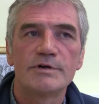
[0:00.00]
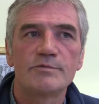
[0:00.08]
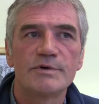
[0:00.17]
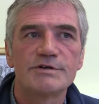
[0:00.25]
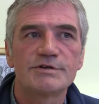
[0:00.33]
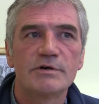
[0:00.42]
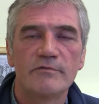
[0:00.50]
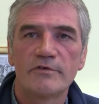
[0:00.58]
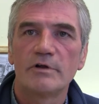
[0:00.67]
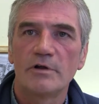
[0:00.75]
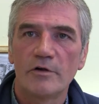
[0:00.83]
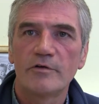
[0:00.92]
which
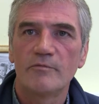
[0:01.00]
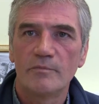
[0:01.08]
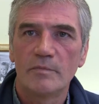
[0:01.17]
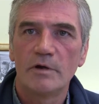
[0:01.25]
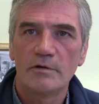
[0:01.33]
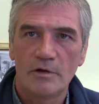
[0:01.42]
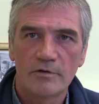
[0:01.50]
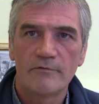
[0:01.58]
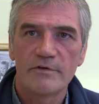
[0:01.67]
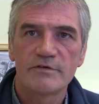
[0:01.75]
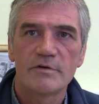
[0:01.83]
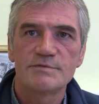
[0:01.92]
covers a lot
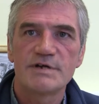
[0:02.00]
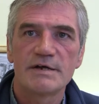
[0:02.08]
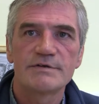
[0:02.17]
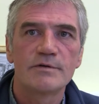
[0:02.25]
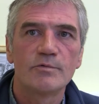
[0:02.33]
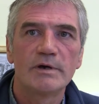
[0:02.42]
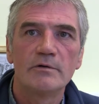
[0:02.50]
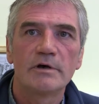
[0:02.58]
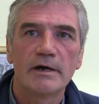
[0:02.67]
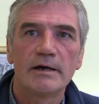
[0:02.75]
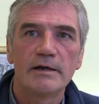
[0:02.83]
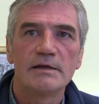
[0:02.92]
of the subjects that we
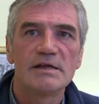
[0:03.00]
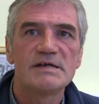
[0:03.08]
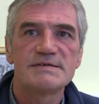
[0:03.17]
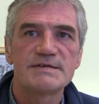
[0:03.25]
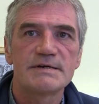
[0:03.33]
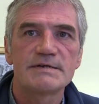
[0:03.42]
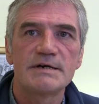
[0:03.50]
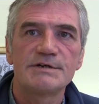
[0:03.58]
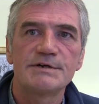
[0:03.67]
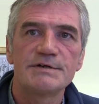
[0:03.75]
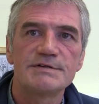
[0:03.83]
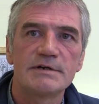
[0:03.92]
look at in these 6
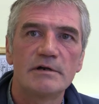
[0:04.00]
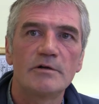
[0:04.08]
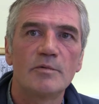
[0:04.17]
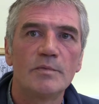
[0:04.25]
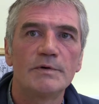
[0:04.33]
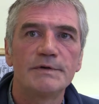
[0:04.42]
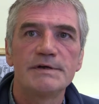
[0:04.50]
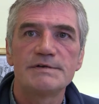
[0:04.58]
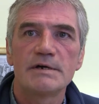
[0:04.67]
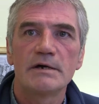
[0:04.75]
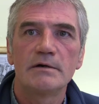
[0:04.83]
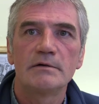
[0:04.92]
sessions in a lot more
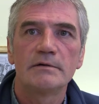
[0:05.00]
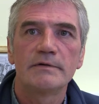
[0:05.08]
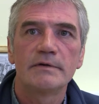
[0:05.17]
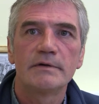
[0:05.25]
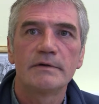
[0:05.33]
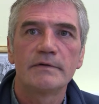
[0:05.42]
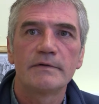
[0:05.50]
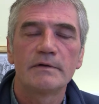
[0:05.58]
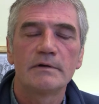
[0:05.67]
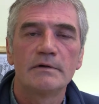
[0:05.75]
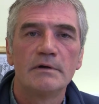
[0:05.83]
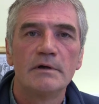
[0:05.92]
detail.
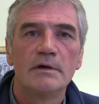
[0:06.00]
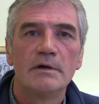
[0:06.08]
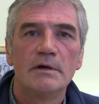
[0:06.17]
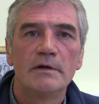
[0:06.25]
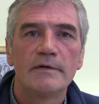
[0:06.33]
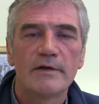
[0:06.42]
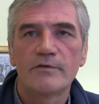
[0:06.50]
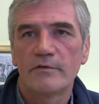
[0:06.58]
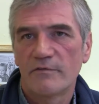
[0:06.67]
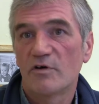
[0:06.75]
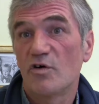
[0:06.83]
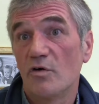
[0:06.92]
So that's
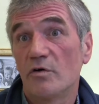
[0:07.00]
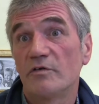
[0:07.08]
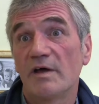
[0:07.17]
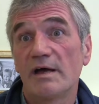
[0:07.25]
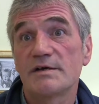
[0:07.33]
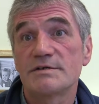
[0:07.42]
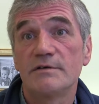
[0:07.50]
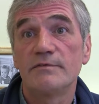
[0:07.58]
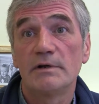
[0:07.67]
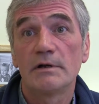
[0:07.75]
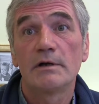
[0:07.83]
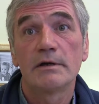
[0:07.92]
sort of the core text,
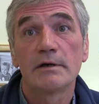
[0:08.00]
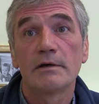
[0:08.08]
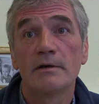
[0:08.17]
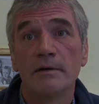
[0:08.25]
if you like.